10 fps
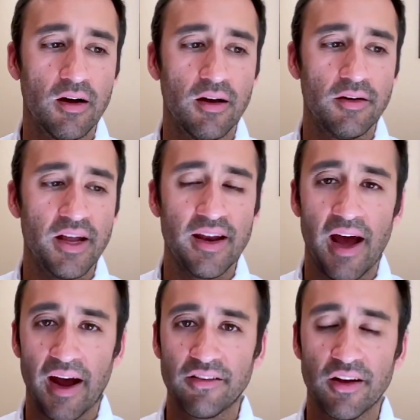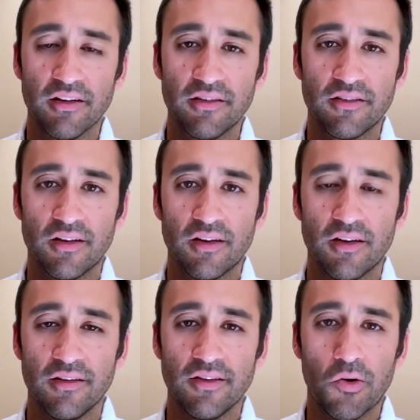data access.
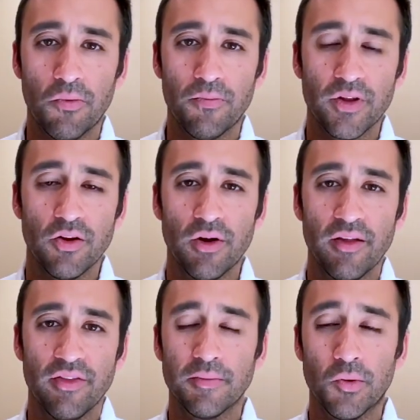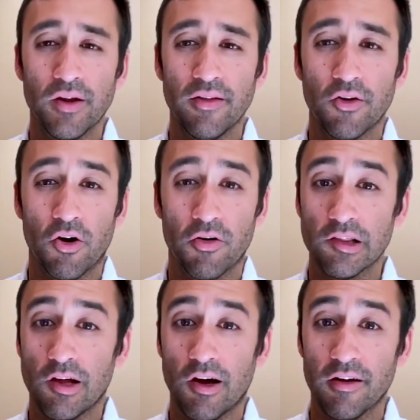So, at this point, there are a
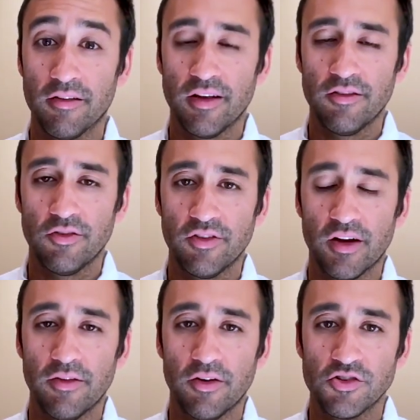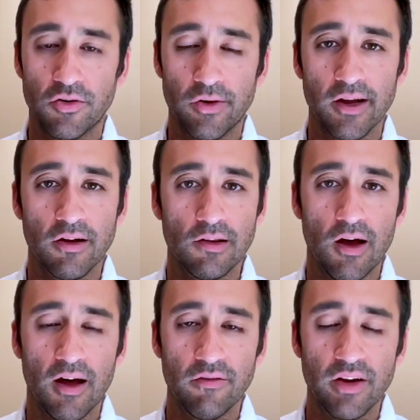lot of sensors out there generating a
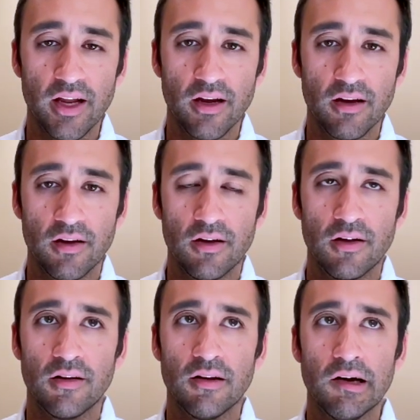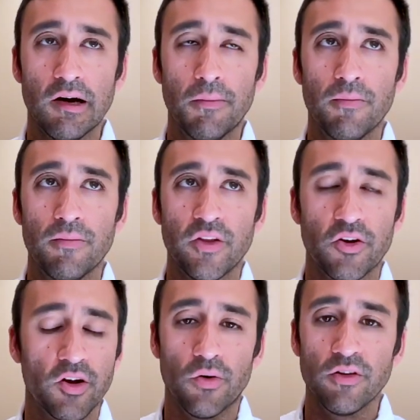lot of data. There can
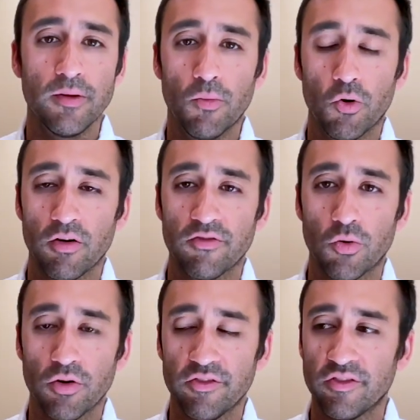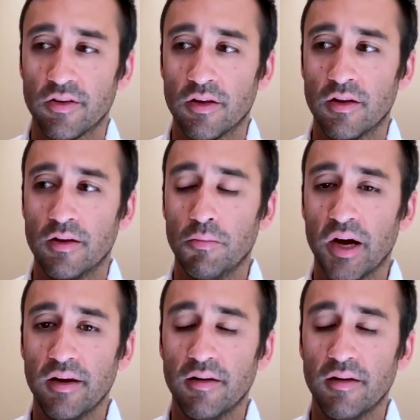always be more, of course, but